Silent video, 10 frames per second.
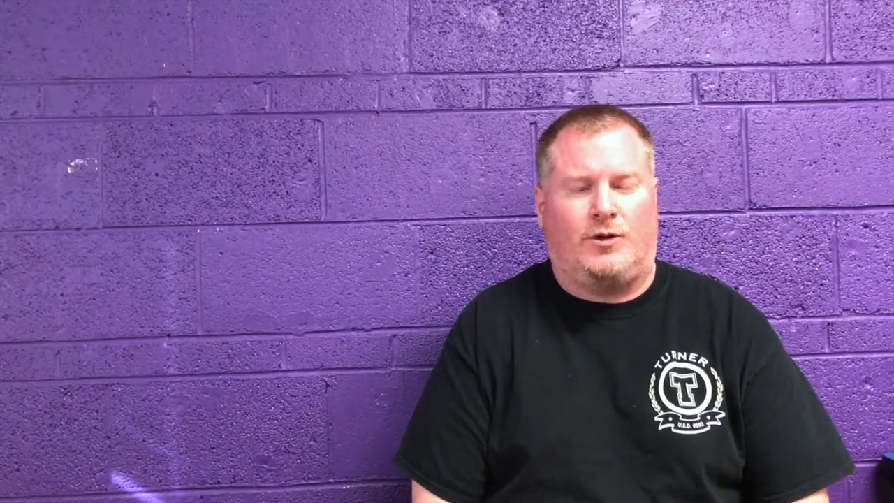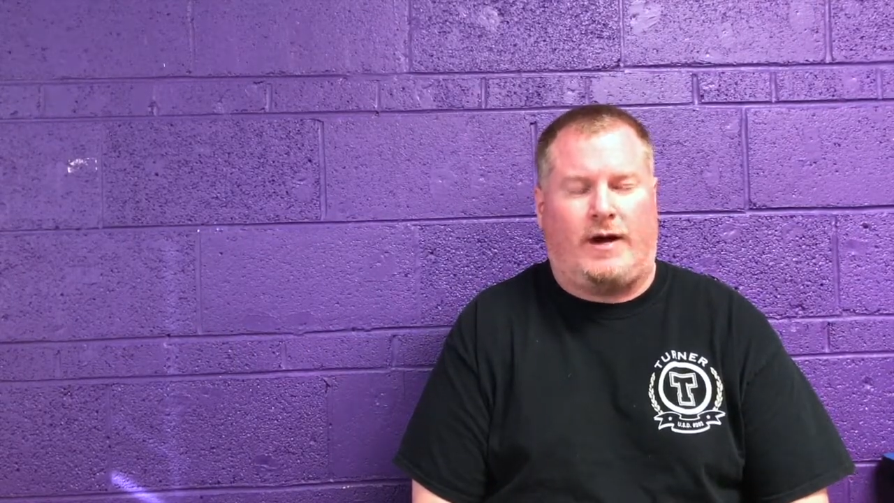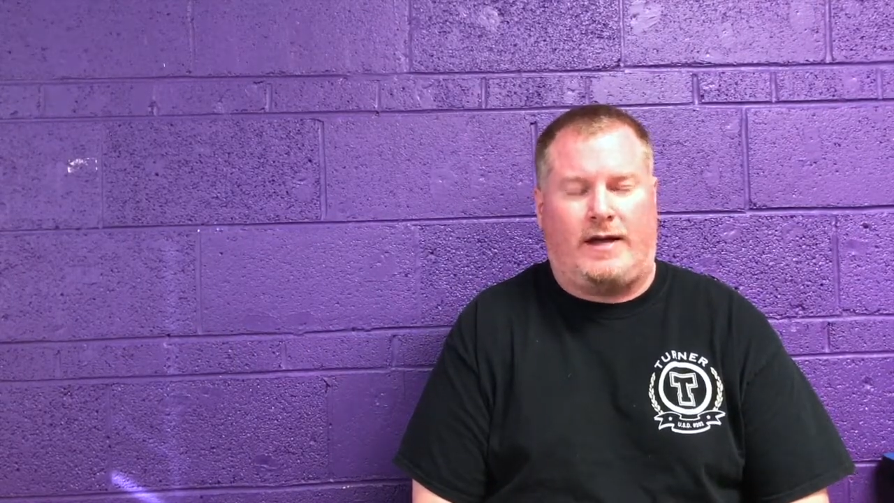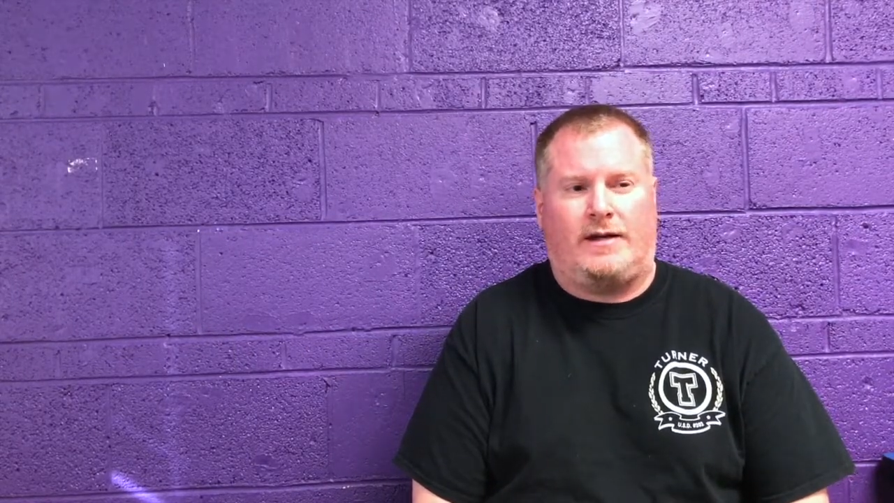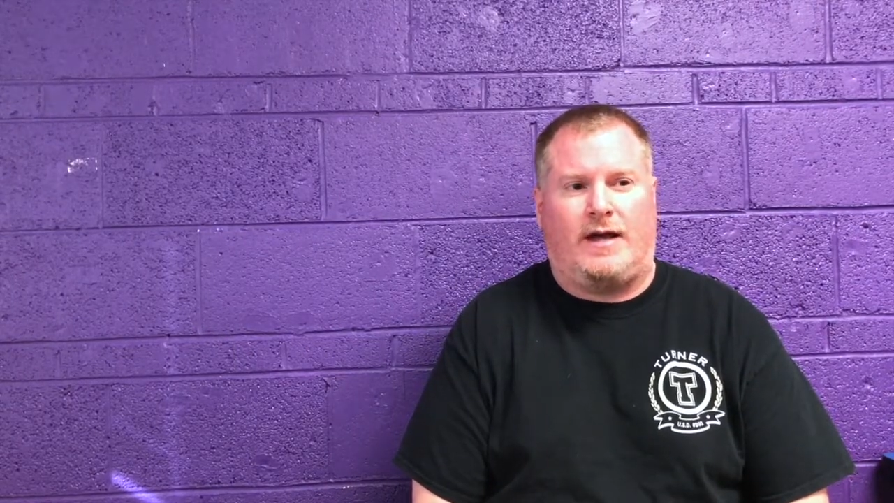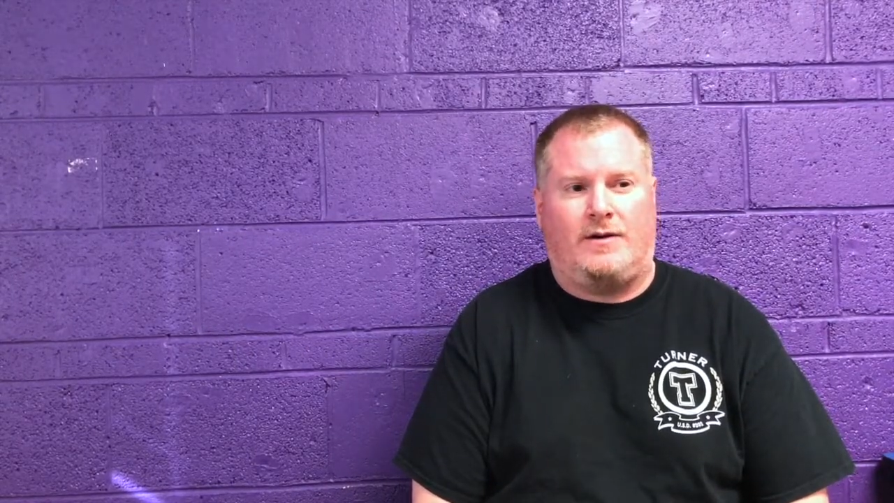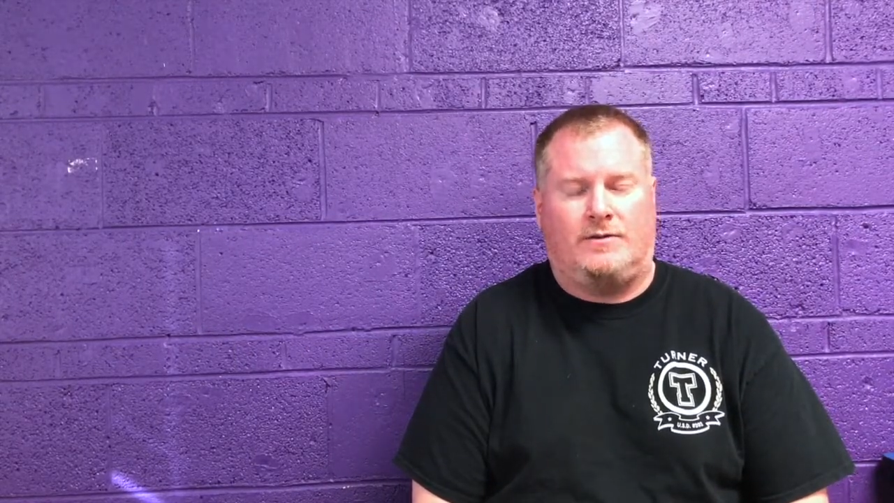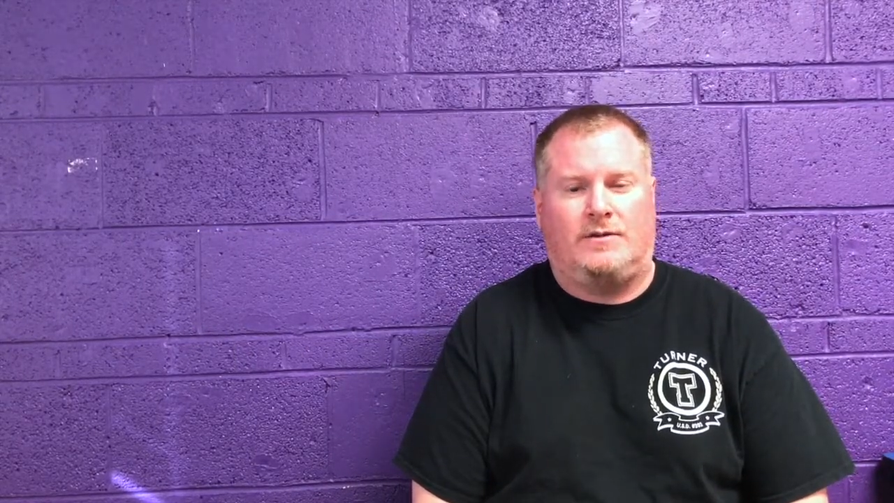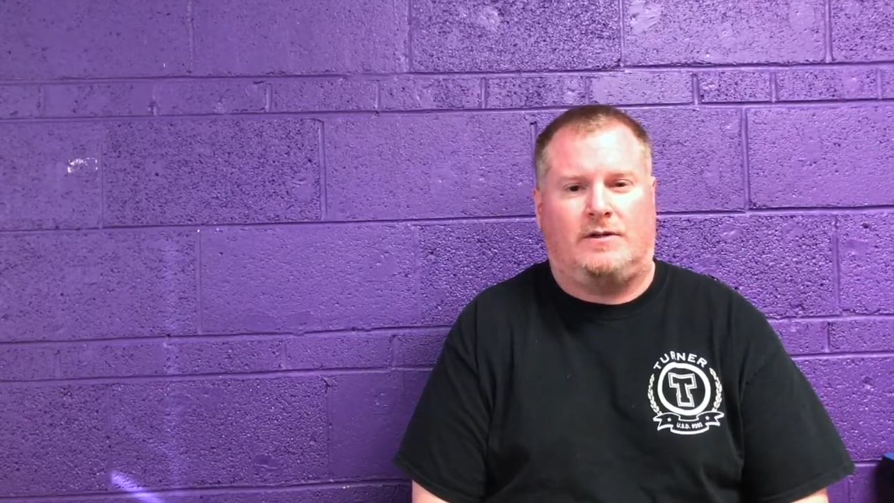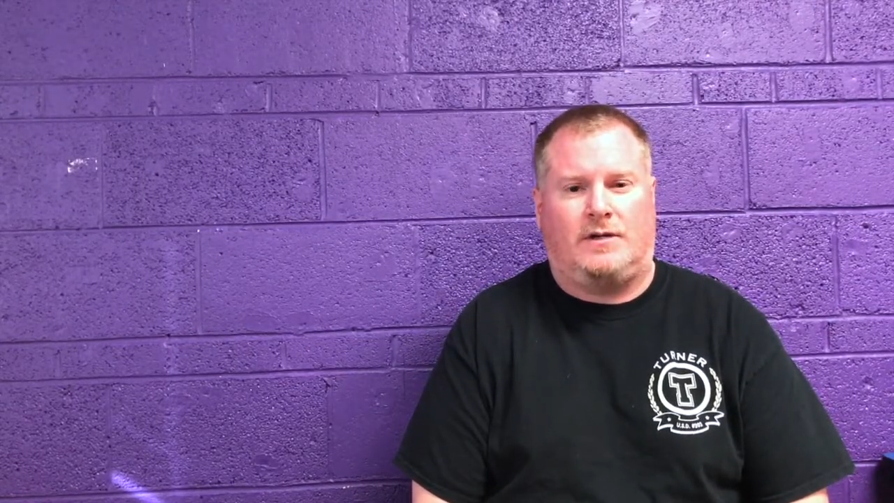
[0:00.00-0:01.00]
they're at now,
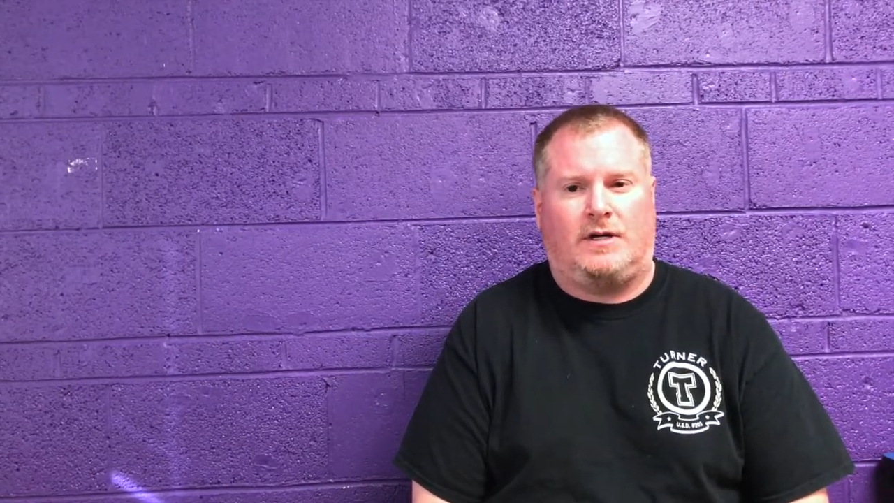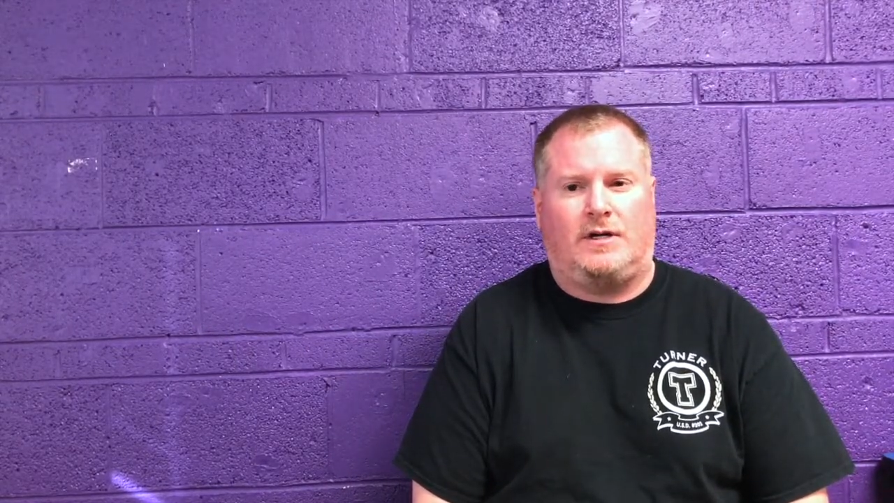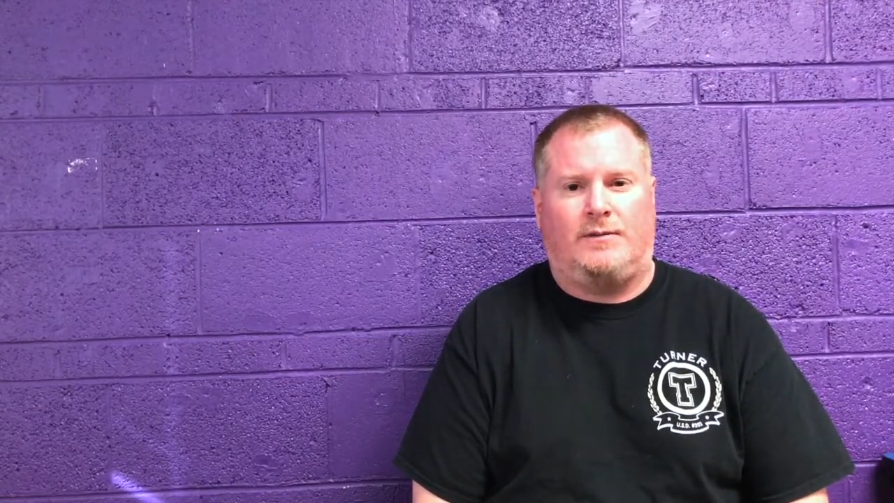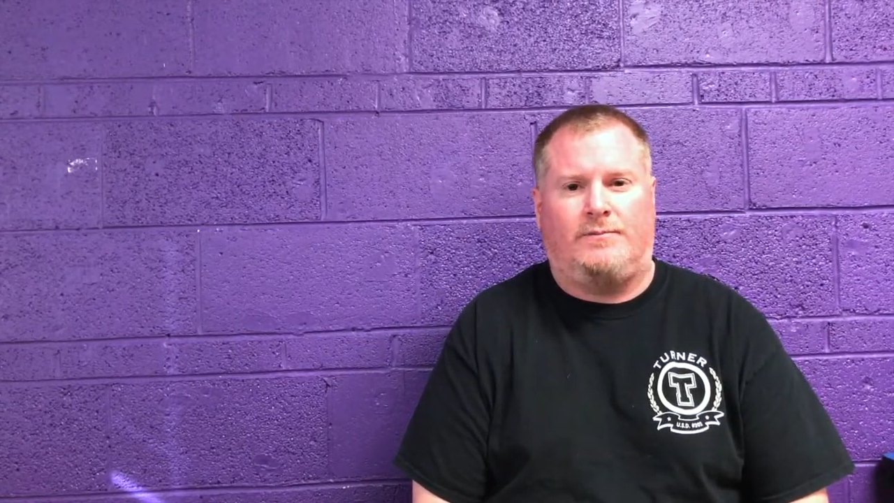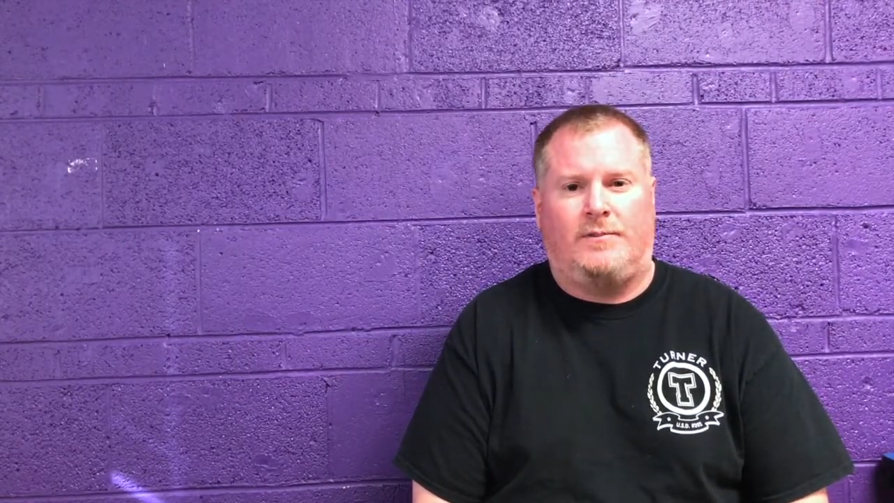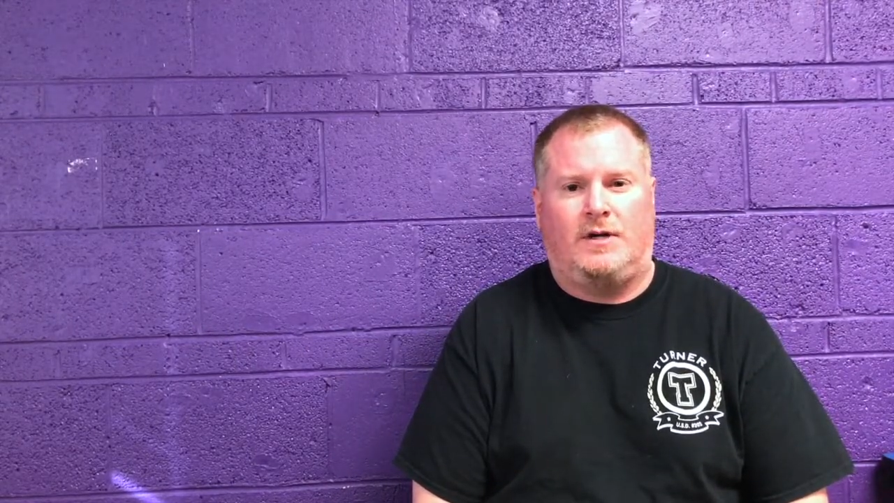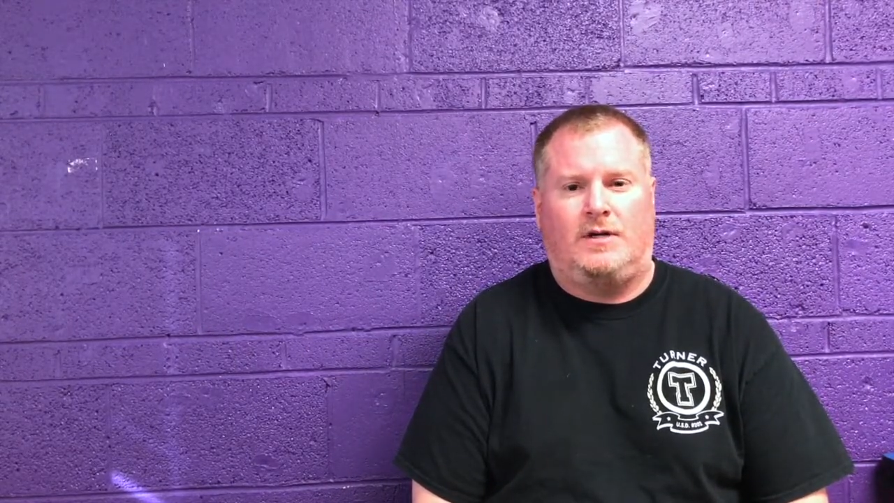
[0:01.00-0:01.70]
um,